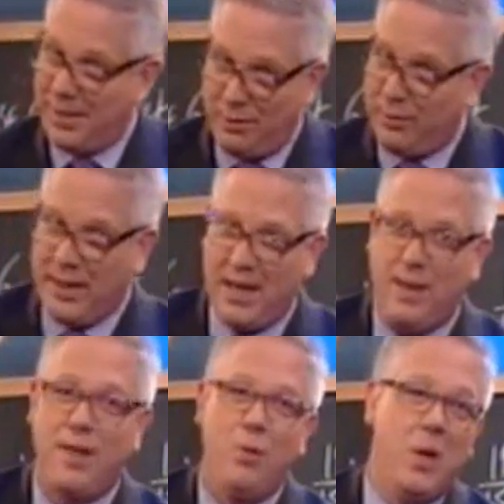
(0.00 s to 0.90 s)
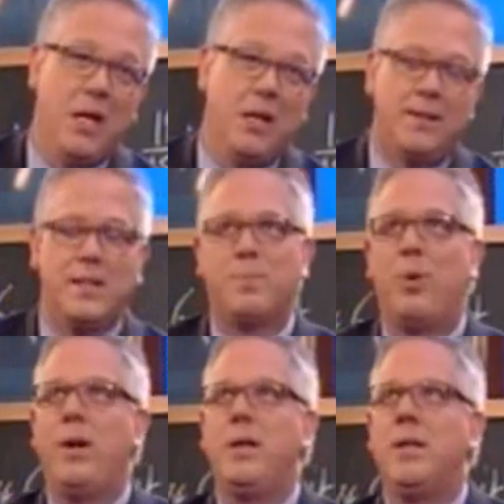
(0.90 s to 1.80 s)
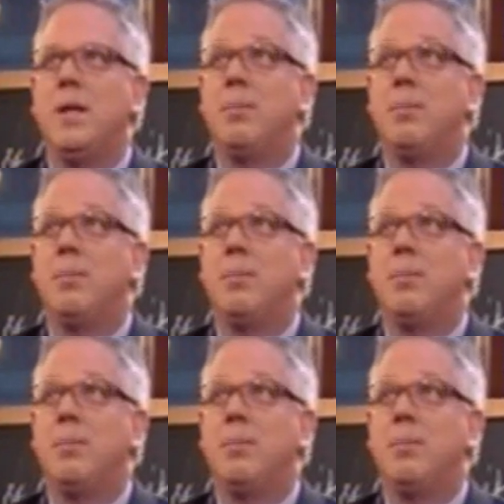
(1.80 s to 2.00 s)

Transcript: I don't think anything will at this point,